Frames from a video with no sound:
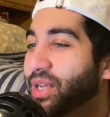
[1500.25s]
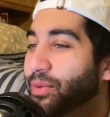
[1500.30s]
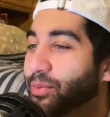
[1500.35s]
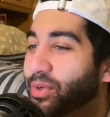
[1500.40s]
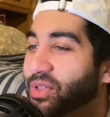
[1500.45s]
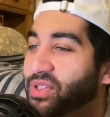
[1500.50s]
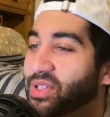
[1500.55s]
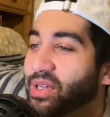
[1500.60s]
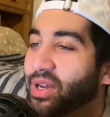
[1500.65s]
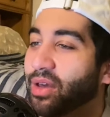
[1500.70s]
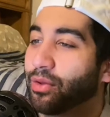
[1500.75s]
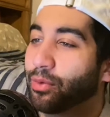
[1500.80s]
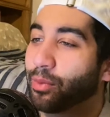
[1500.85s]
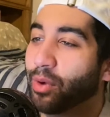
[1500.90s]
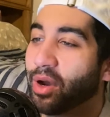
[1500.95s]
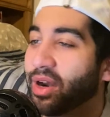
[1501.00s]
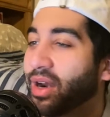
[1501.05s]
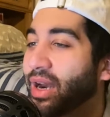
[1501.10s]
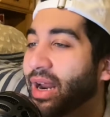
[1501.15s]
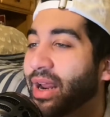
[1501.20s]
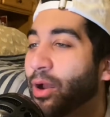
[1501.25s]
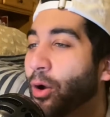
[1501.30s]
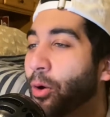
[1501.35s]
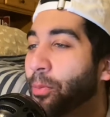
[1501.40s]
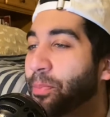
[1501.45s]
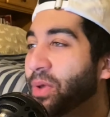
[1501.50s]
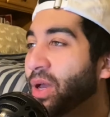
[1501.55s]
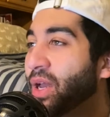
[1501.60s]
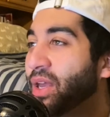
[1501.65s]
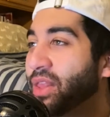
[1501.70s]
wins another one, and I
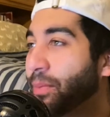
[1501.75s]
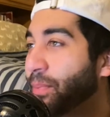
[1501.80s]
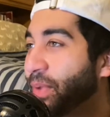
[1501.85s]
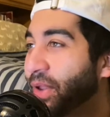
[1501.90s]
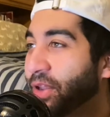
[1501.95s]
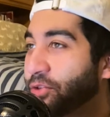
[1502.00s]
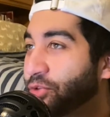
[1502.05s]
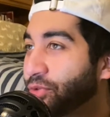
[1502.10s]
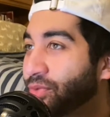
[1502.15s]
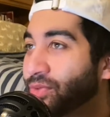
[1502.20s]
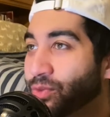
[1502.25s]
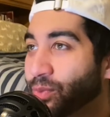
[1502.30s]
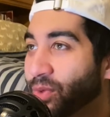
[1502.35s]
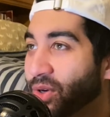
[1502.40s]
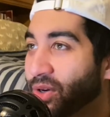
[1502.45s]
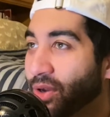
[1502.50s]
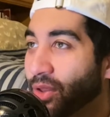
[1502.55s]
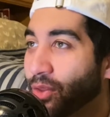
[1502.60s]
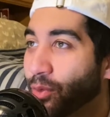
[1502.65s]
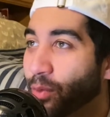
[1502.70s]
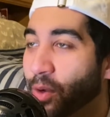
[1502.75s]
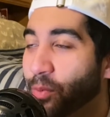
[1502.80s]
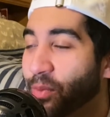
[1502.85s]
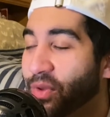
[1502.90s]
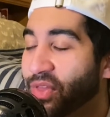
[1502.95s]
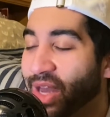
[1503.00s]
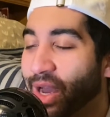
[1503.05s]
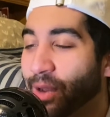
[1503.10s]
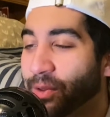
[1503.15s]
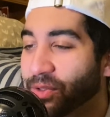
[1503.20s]
hope the Patriots win another one
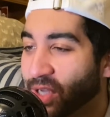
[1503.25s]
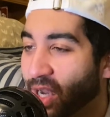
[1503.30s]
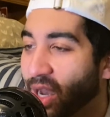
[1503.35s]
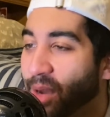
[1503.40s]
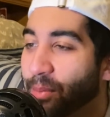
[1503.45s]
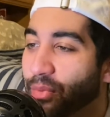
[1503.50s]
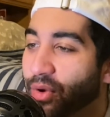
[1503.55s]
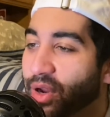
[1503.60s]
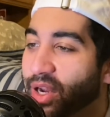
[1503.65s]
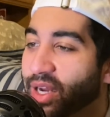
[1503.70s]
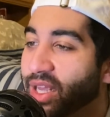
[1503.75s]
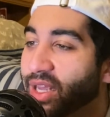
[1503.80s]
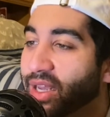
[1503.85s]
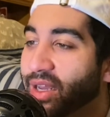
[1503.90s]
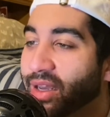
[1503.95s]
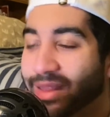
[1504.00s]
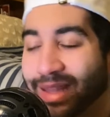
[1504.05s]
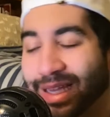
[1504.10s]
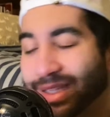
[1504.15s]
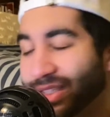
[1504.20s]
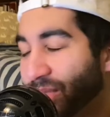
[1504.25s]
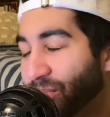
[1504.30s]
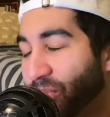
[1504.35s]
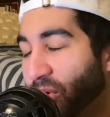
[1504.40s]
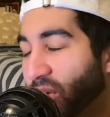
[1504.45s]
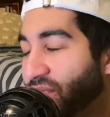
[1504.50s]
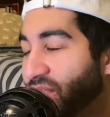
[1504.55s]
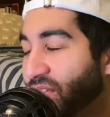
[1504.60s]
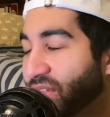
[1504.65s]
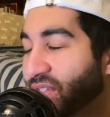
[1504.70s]
without Tom Brady. That's the
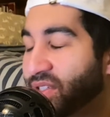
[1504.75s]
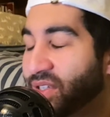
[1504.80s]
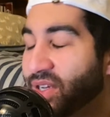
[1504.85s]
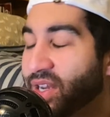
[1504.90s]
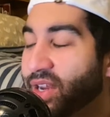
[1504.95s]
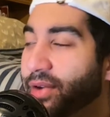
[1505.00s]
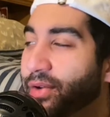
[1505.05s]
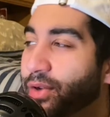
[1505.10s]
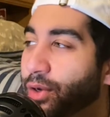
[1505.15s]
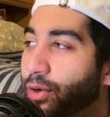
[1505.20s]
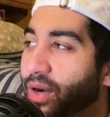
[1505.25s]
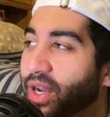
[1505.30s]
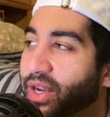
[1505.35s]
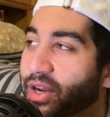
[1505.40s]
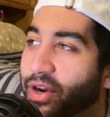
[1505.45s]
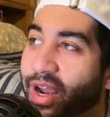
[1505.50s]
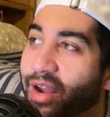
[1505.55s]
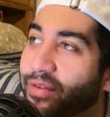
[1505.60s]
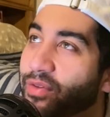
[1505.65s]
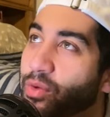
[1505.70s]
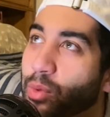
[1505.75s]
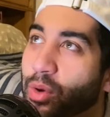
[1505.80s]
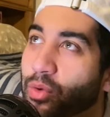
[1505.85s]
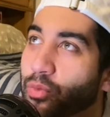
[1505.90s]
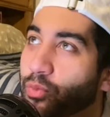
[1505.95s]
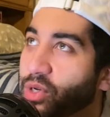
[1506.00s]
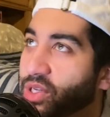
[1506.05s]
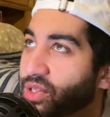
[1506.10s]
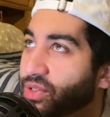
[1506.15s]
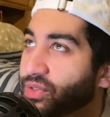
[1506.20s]
perfect scenario right here. Everyone
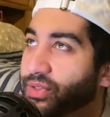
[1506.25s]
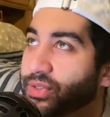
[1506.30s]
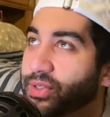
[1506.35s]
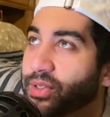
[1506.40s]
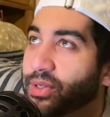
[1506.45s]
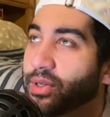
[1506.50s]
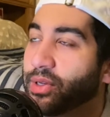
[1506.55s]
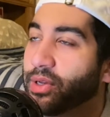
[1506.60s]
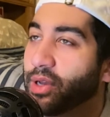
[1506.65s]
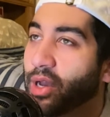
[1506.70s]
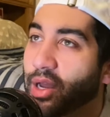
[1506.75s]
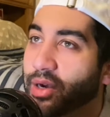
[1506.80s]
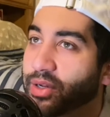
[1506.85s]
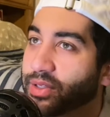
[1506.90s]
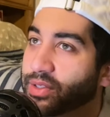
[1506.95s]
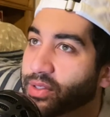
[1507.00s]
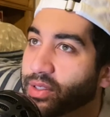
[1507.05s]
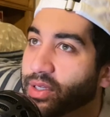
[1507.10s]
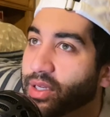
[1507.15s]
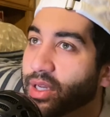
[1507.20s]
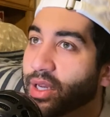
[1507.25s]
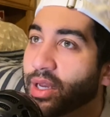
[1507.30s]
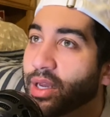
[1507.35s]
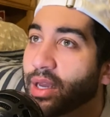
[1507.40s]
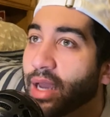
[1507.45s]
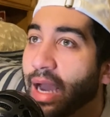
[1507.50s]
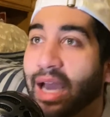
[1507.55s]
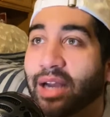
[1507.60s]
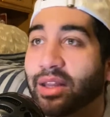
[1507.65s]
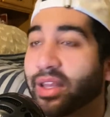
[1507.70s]
wins, honestly.
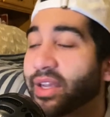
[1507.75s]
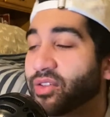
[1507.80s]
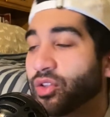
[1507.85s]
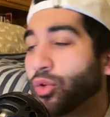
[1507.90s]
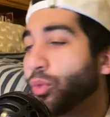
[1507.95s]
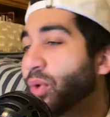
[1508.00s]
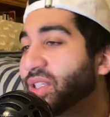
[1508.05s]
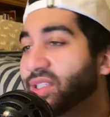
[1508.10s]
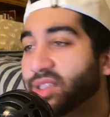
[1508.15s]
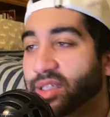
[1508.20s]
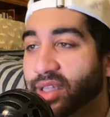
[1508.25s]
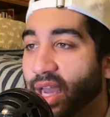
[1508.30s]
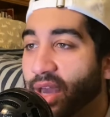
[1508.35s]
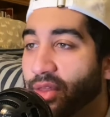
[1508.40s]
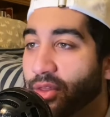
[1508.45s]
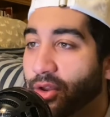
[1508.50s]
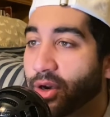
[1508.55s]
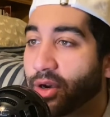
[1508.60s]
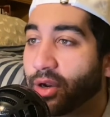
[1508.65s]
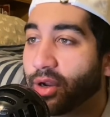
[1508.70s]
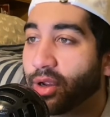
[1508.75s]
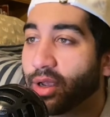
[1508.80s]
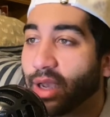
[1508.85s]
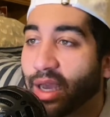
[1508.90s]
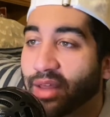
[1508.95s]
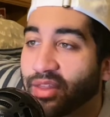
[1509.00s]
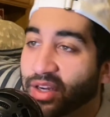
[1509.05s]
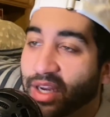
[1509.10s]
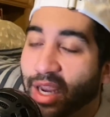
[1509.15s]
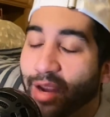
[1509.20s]
I'd like to win together. I
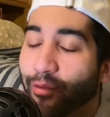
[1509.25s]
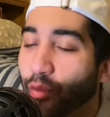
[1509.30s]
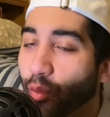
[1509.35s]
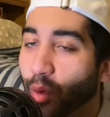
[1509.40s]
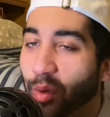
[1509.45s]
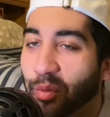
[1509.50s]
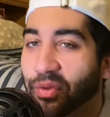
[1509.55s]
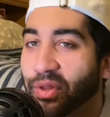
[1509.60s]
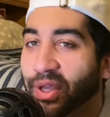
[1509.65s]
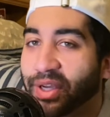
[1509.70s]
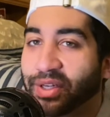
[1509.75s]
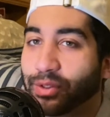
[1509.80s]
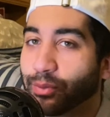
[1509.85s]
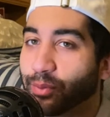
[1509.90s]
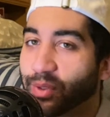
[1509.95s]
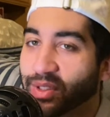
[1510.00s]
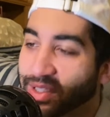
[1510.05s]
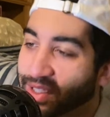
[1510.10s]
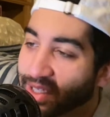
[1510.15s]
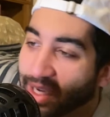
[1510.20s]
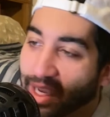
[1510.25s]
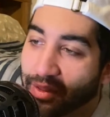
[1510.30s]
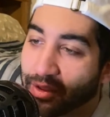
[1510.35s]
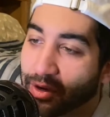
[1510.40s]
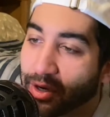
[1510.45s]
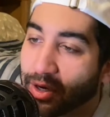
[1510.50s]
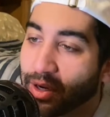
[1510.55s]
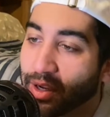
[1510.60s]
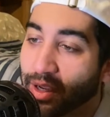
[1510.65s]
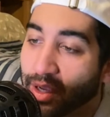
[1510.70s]
think everyone would like to win
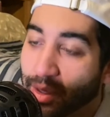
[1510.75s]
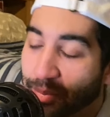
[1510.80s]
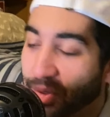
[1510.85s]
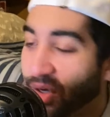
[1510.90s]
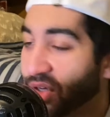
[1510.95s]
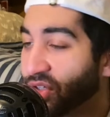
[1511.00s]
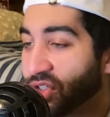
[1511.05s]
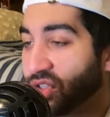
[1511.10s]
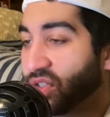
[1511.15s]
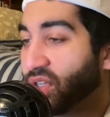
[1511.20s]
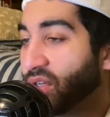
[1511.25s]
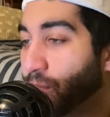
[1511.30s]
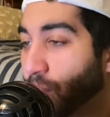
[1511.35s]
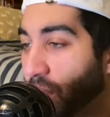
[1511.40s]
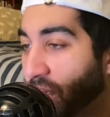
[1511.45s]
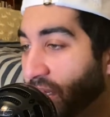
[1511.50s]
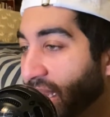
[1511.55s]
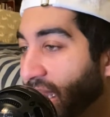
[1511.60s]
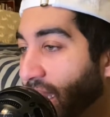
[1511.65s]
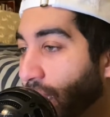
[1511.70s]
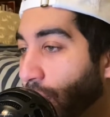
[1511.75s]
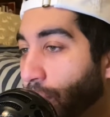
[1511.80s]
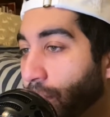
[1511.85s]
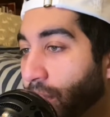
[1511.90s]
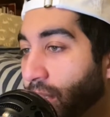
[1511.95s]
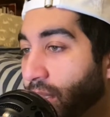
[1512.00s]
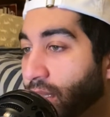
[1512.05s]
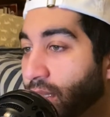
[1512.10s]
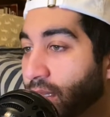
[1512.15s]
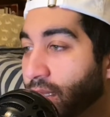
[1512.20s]
together, but it just didn't work out.
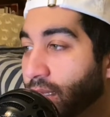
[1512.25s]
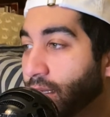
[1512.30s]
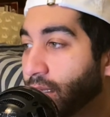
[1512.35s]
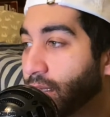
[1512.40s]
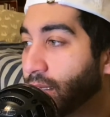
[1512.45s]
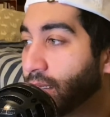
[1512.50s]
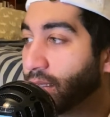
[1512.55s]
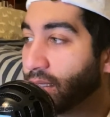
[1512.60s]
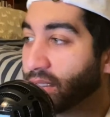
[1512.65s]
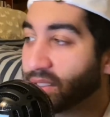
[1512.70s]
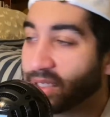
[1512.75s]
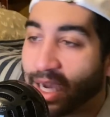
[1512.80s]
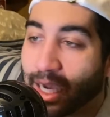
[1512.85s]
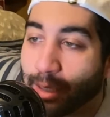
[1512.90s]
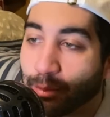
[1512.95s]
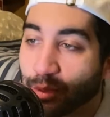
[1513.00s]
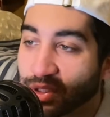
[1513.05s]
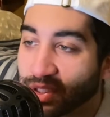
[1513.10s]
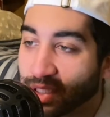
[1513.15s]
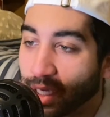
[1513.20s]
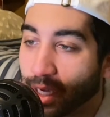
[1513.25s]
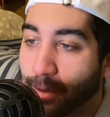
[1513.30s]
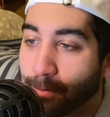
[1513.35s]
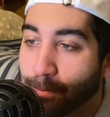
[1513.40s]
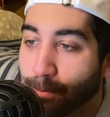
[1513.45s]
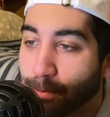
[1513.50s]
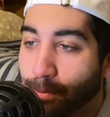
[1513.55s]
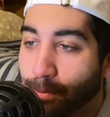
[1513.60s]
The time was up,